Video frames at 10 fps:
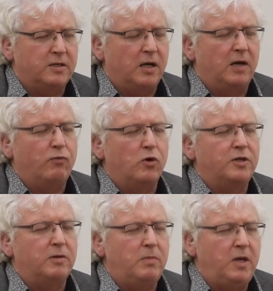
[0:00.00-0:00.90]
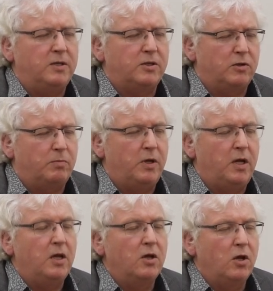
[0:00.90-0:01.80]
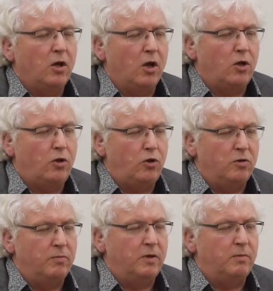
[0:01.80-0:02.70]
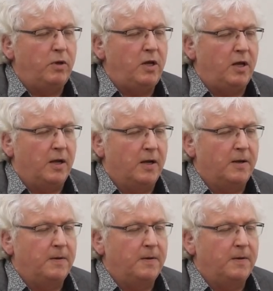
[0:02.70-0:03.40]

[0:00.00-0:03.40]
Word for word: now of what it means to be a human being.